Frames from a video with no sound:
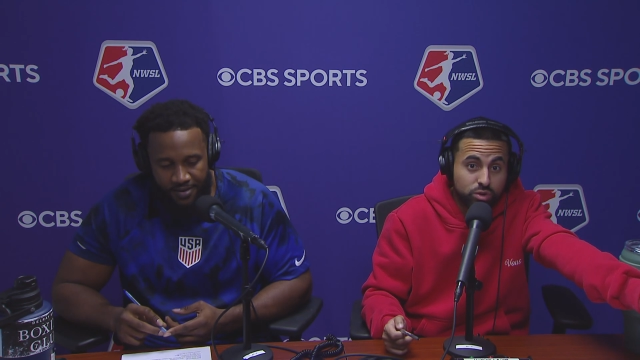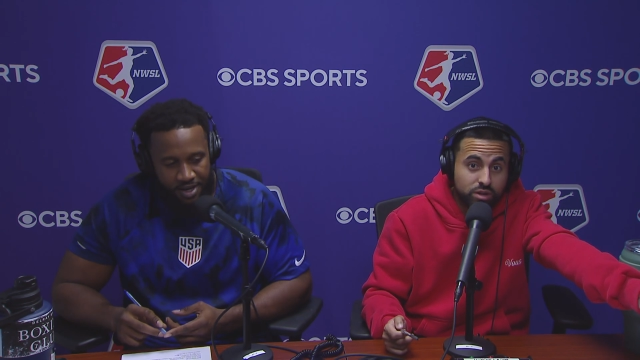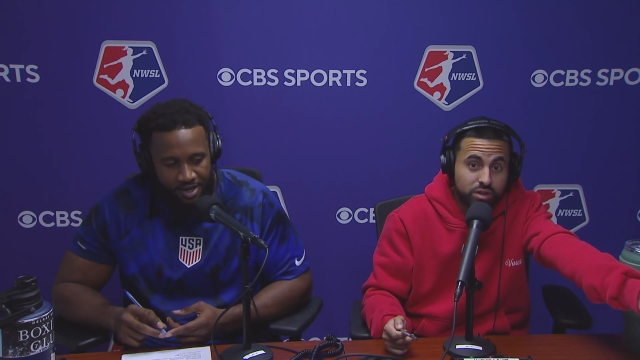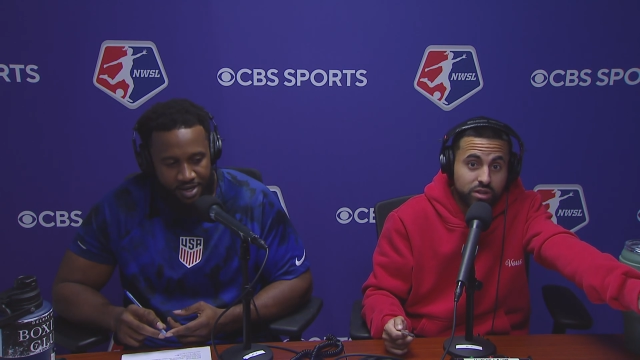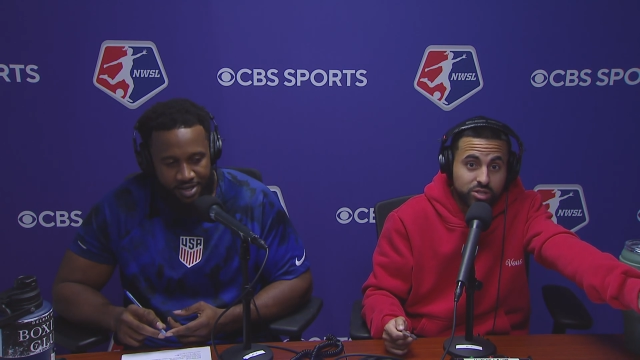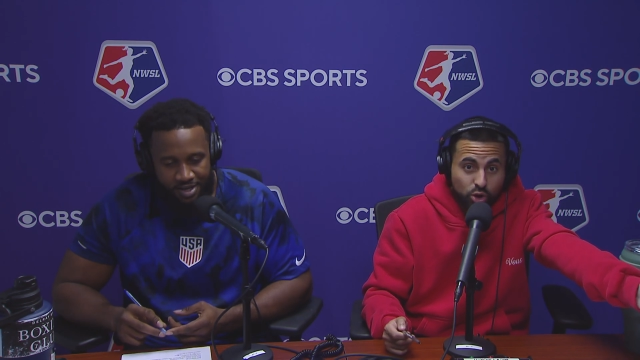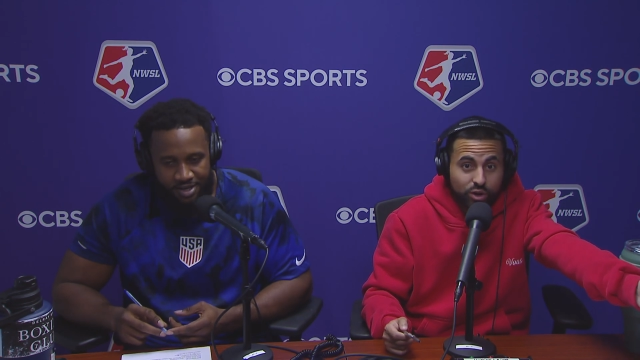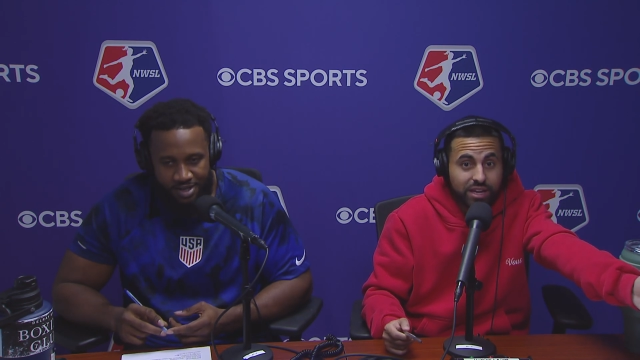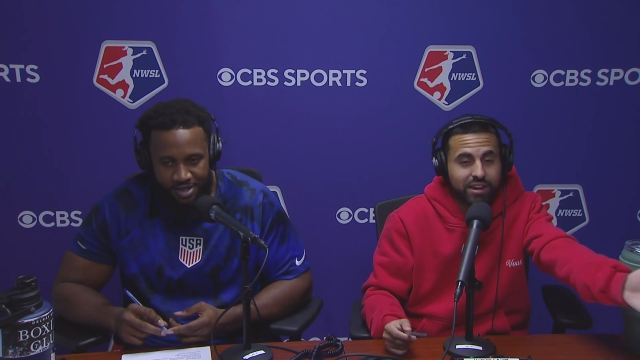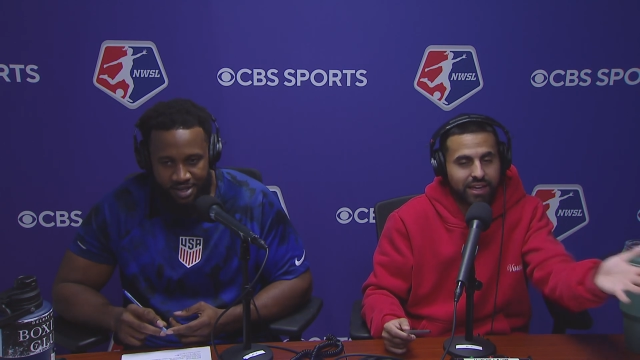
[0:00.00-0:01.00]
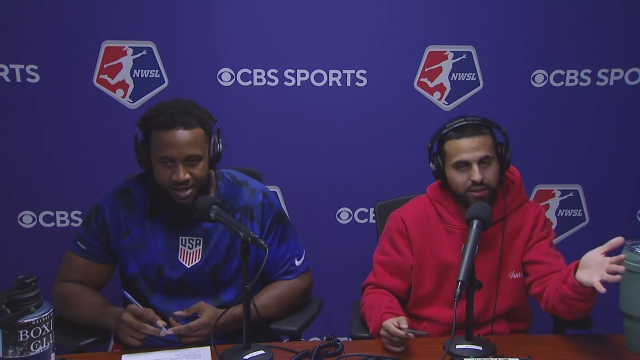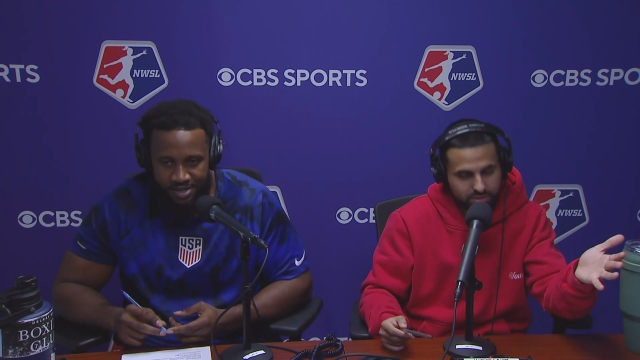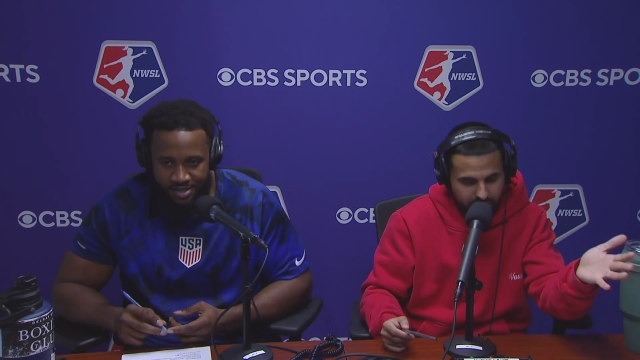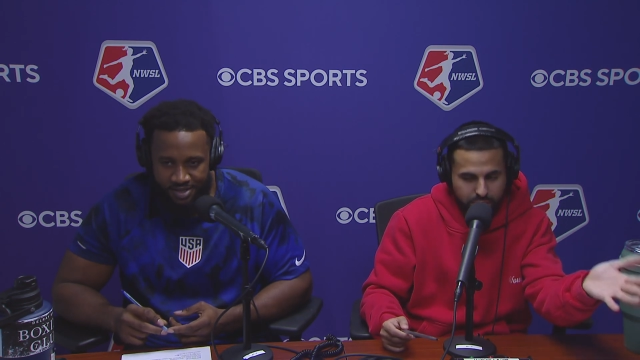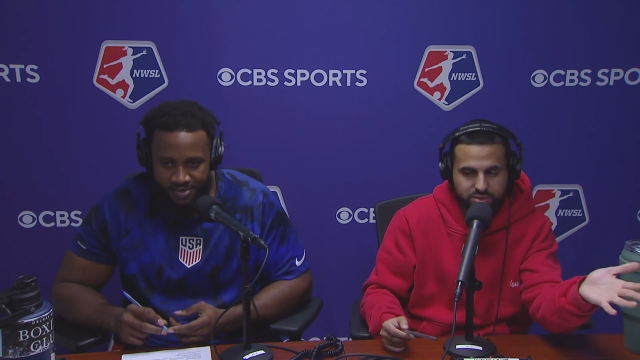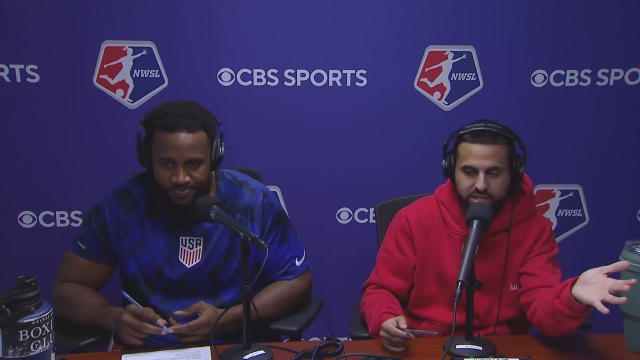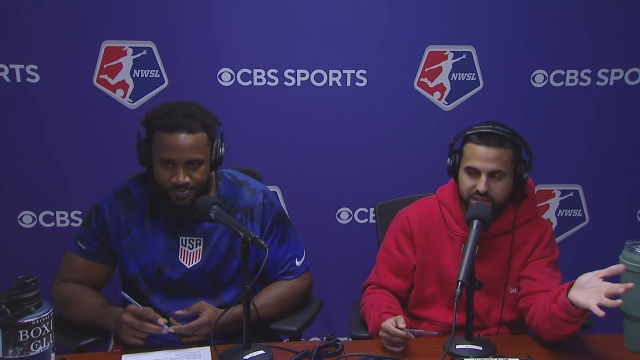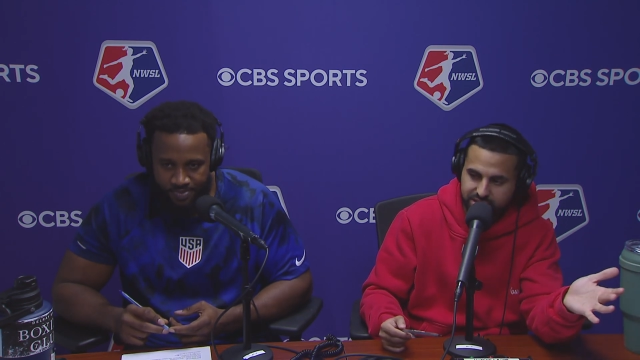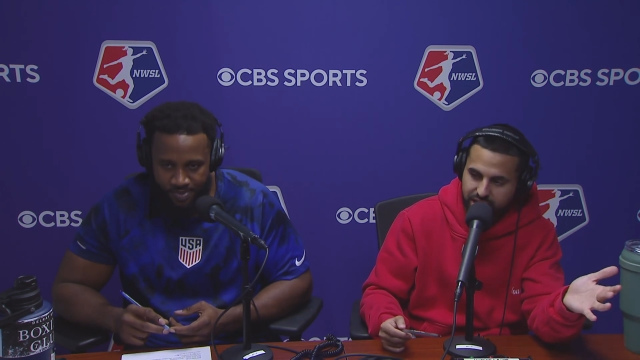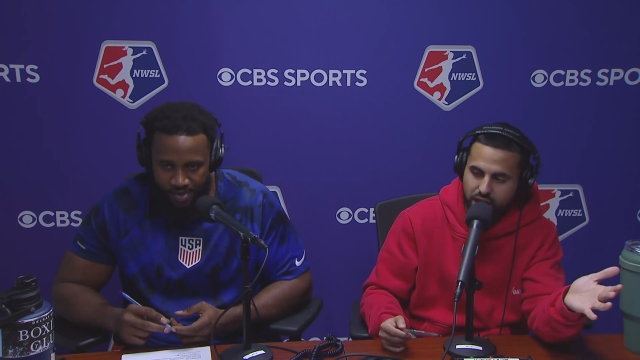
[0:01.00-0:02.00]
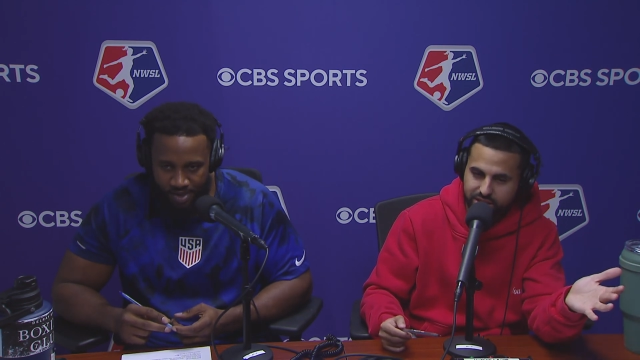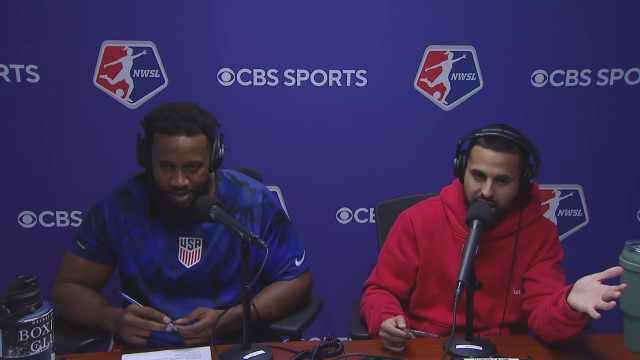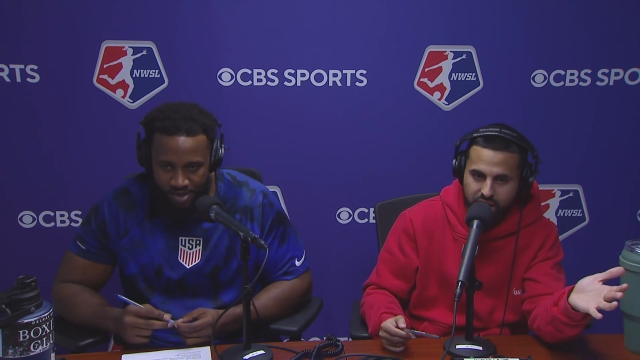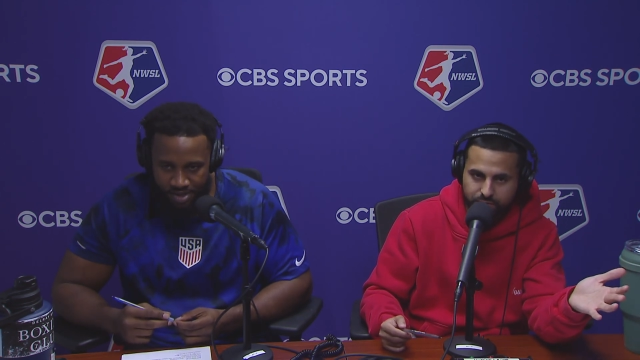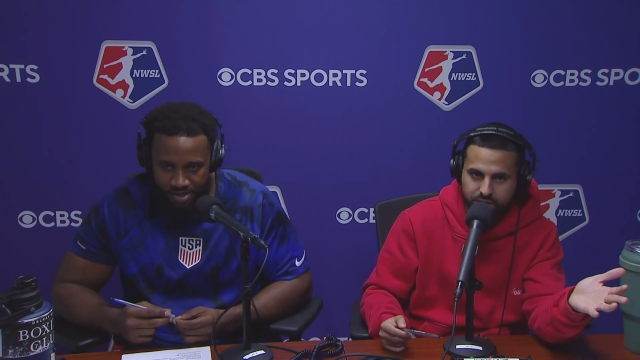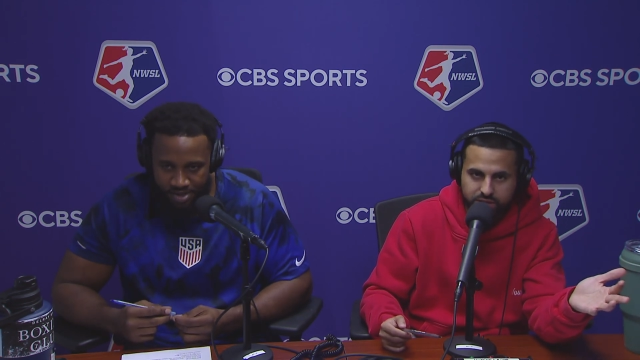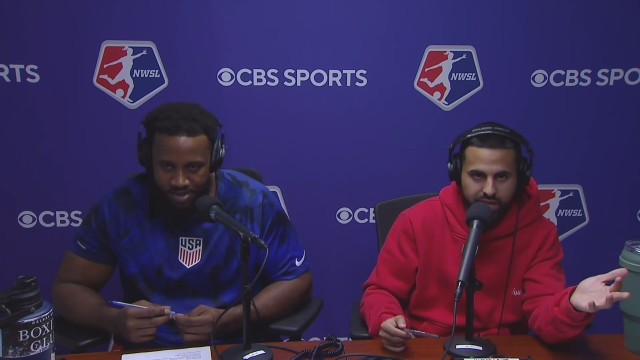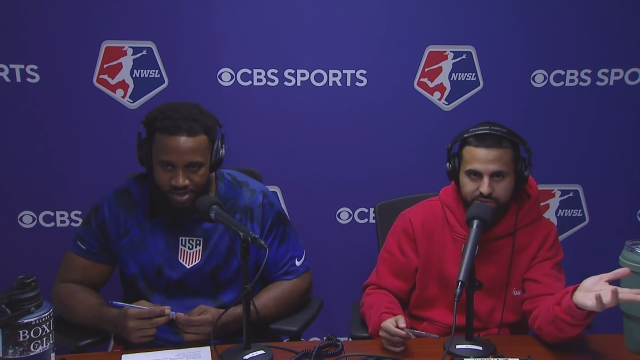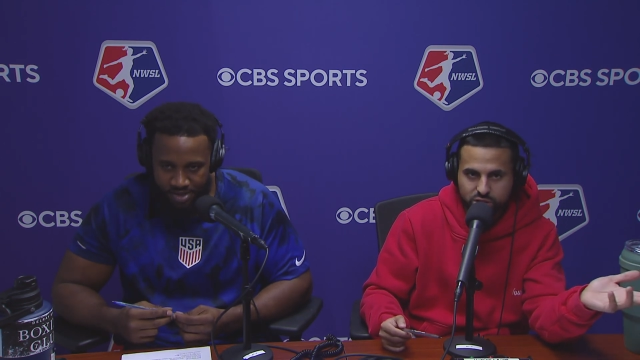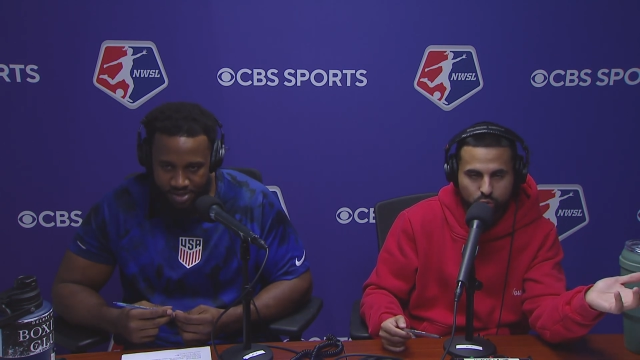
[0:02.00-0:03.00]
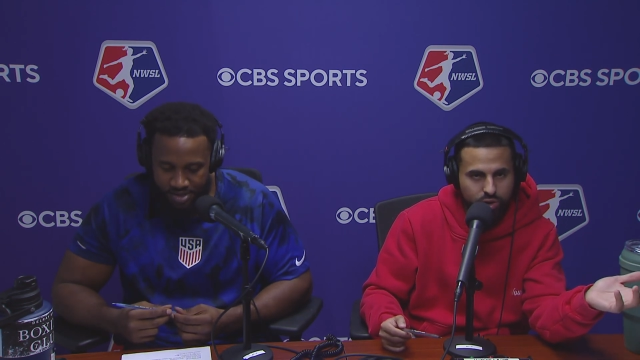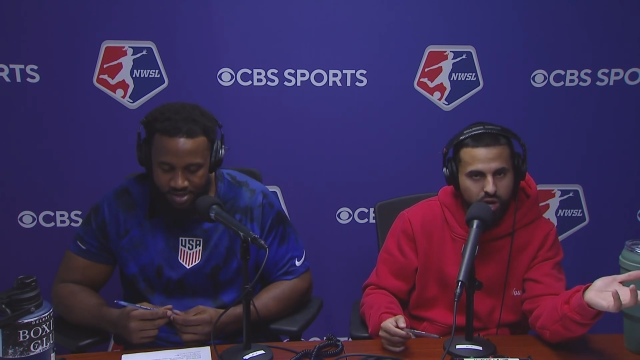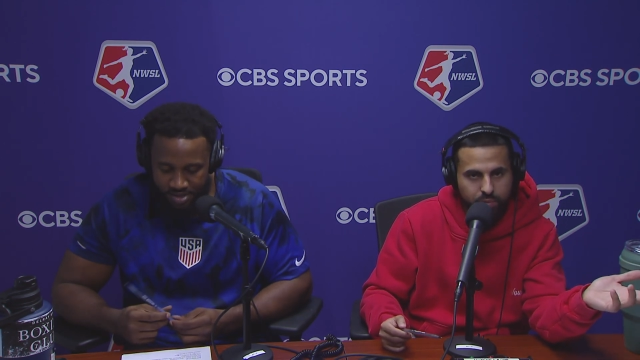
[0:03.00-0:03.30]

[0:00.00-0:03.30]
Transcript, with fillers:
Speaker 1: Fair. So he like Dempsey and Dan Donovan, they've showed up